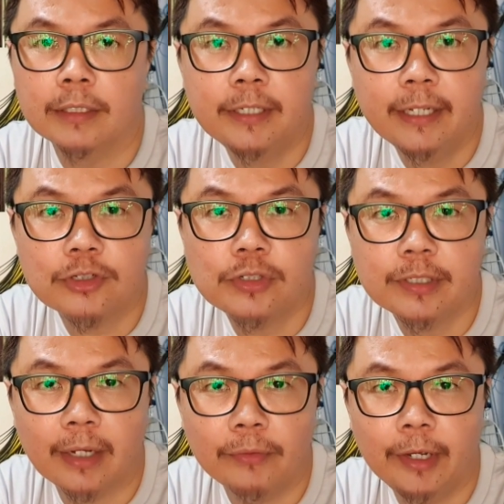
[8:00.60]
teenage
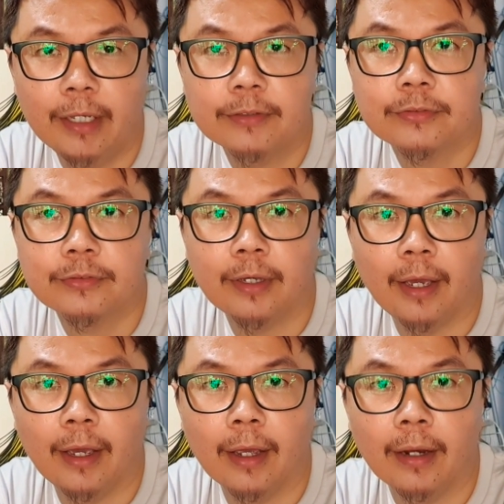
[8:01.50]
suicide rates,
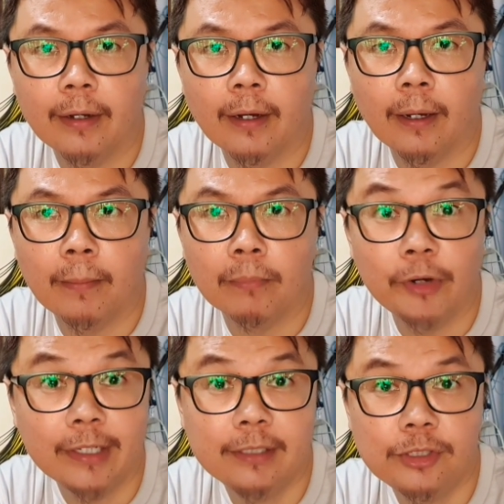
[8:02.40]
and
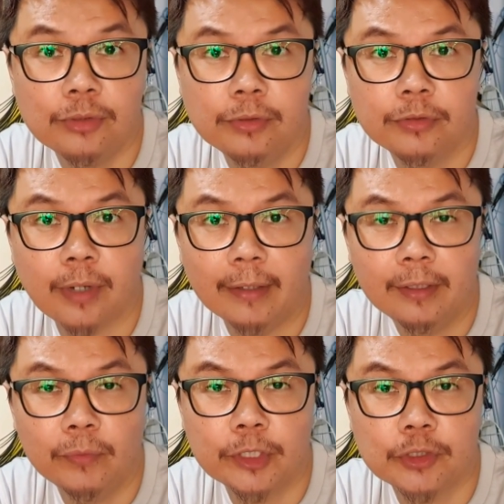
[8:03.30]
race issues, I
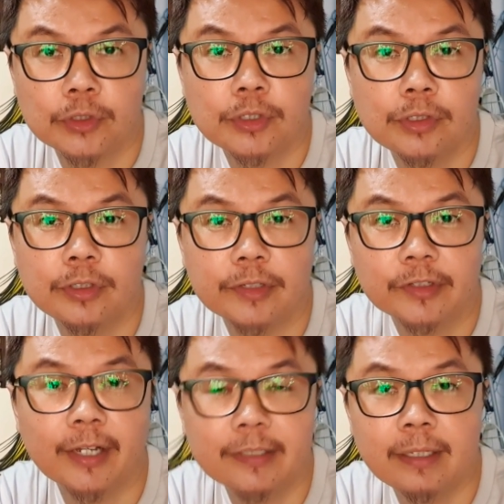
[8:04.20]
think we should
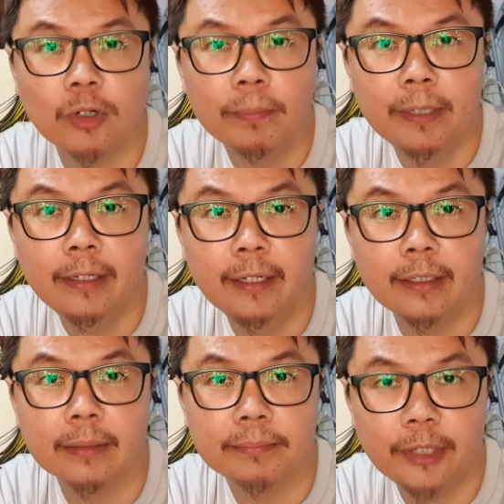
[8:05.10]
discuss them openly
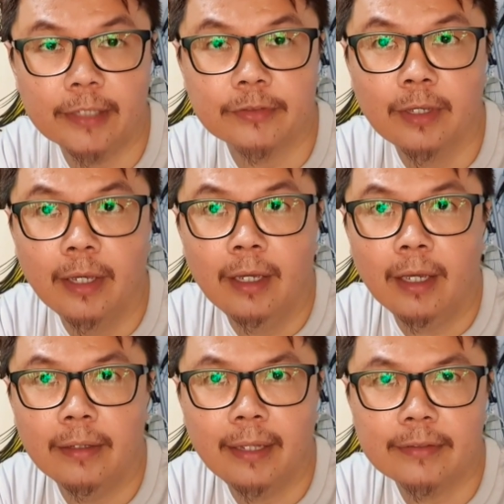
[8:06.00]
in the press,
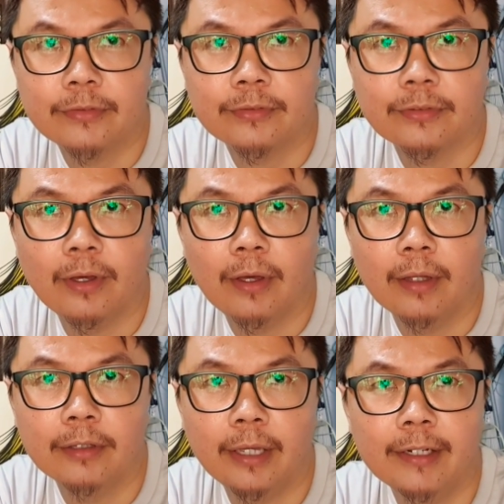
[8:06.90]
and it's
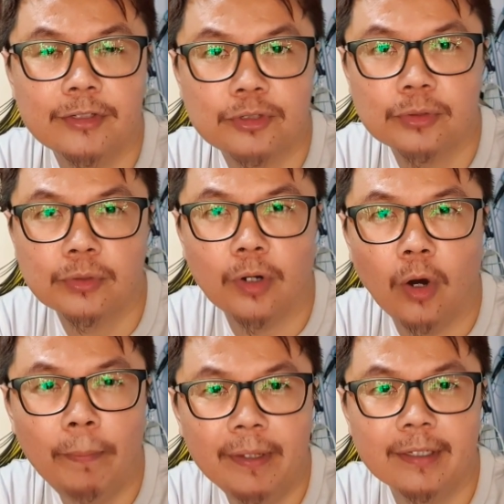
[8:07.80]
through
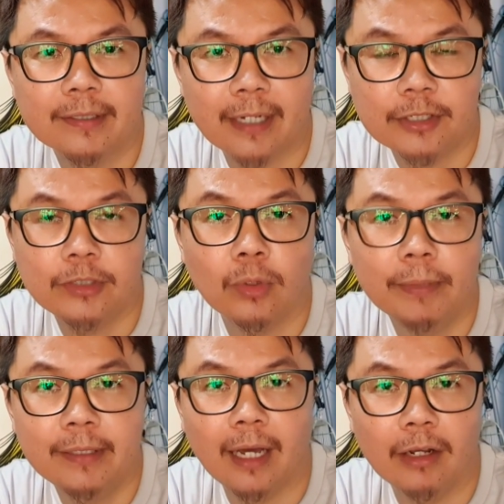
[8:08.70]
open discussion,
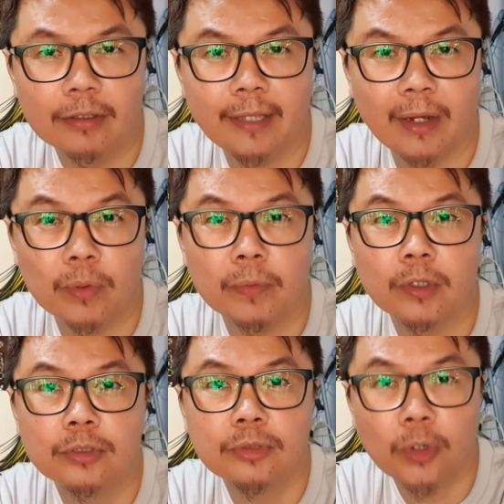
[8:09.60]
open dialogue that we
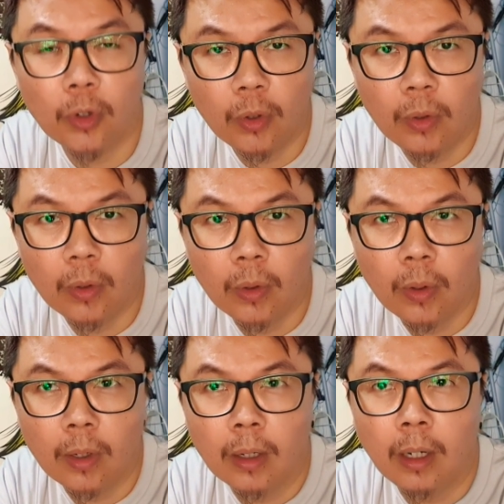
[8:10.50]
will grow
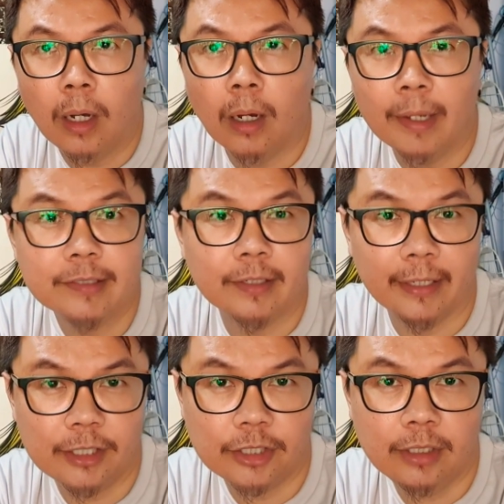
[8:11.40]
as a
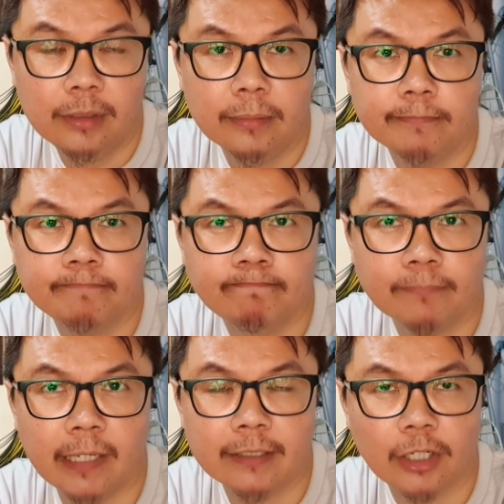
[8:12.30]
nation,
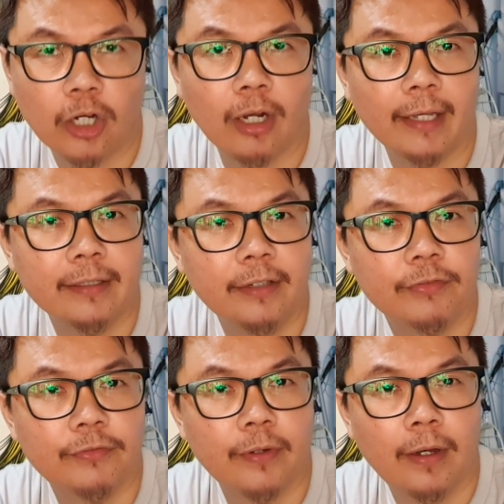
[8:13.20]
as a
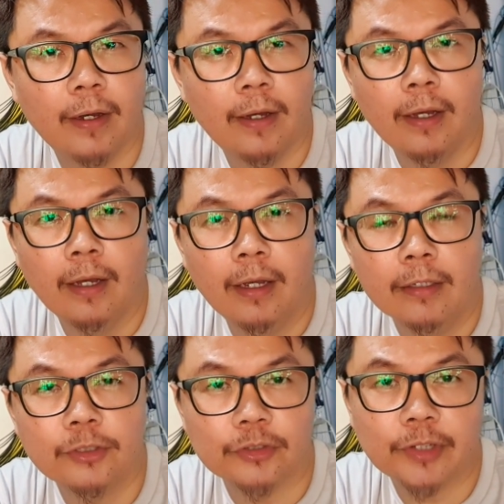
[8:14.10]
collective
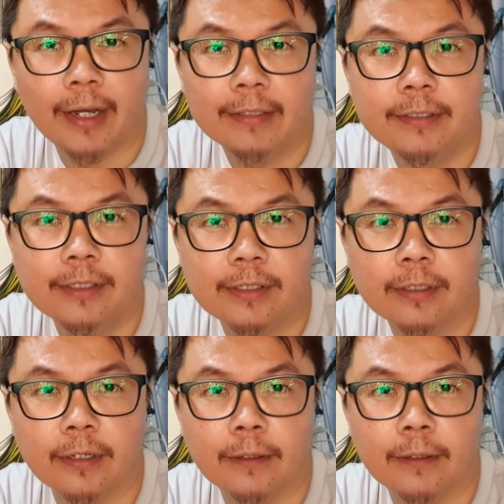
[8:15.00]
society.